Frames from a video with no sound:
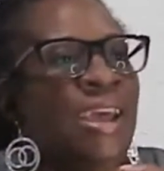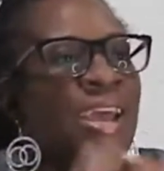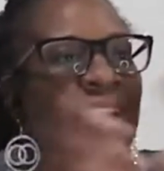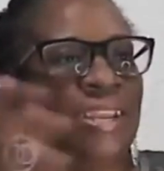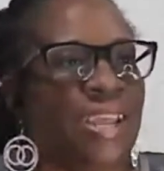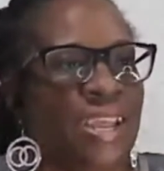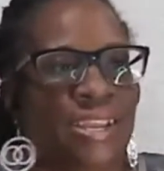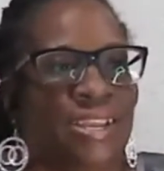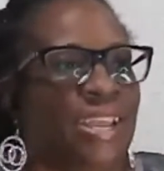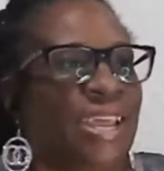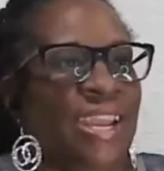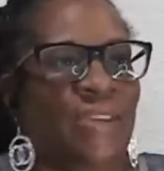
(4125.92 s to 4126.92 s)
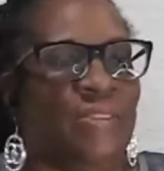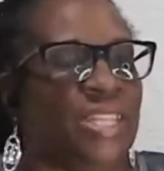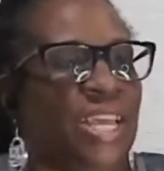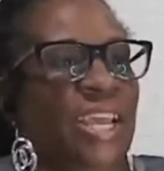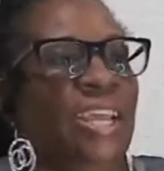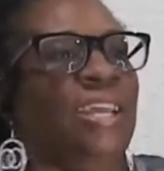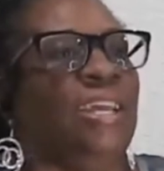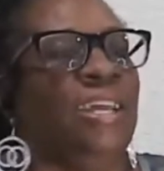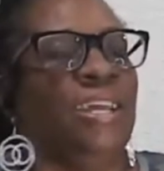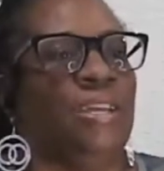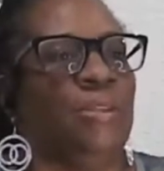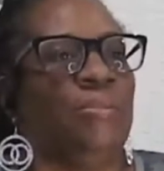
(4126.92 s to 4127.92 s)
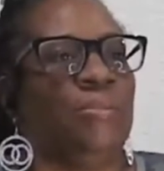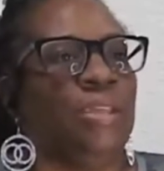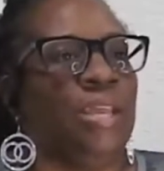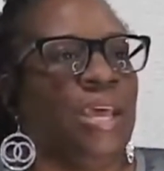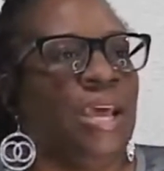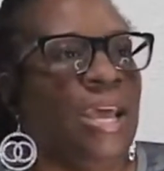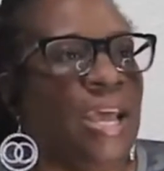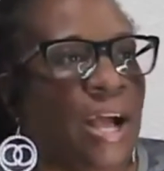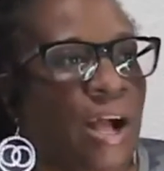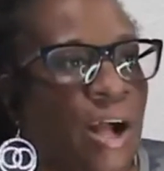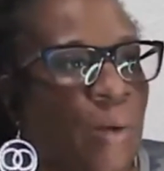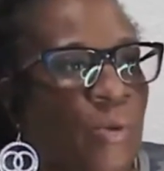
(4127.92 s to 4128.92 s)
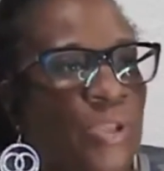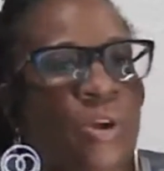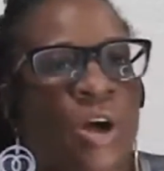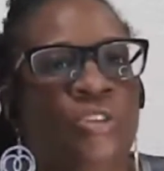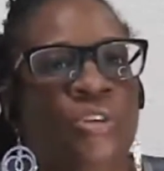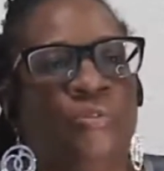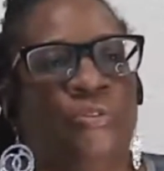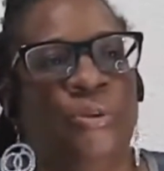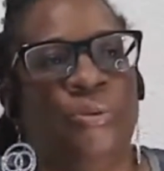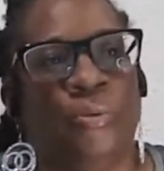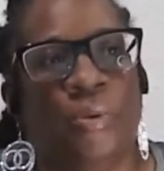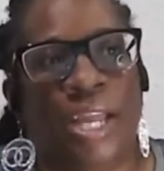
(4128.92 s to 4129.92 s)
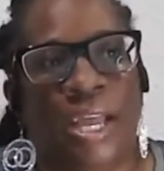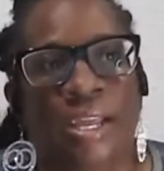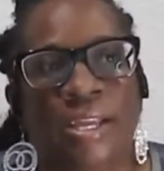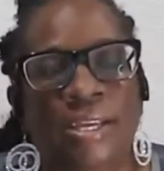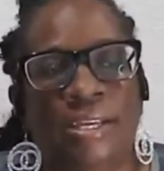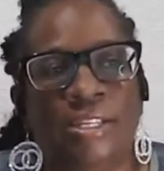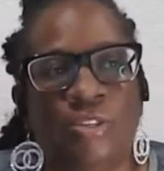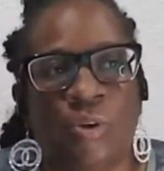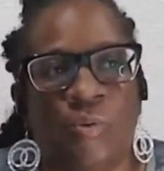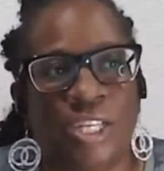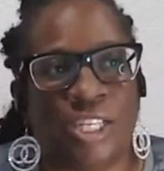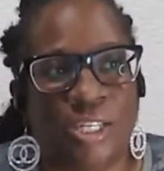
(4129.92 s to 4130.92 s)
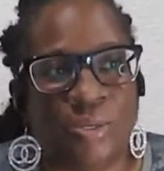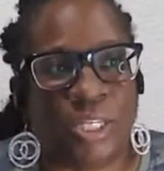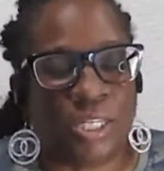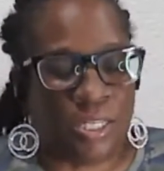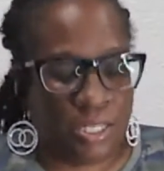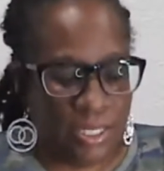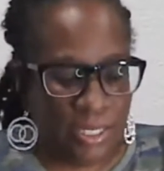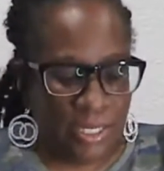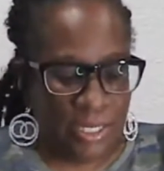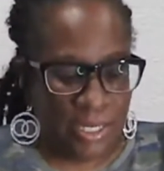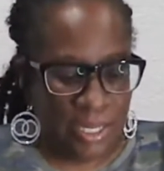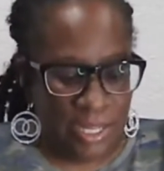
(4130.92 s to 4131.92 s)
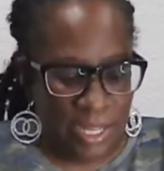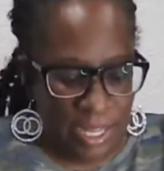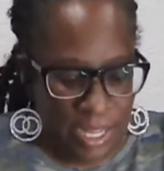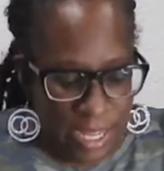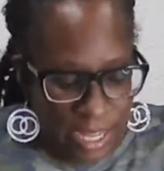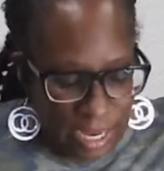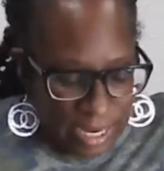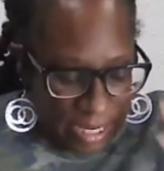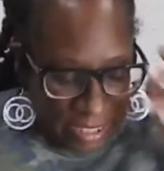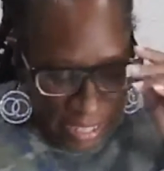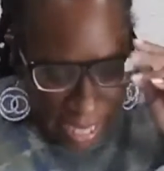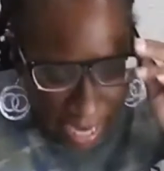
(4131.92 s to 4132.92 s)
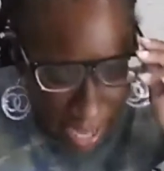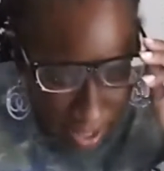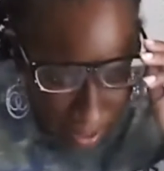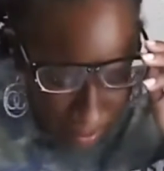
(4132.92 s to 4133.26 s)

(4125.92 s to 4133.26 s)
and everything. When you go to a funeral, when they do a resolution, they say,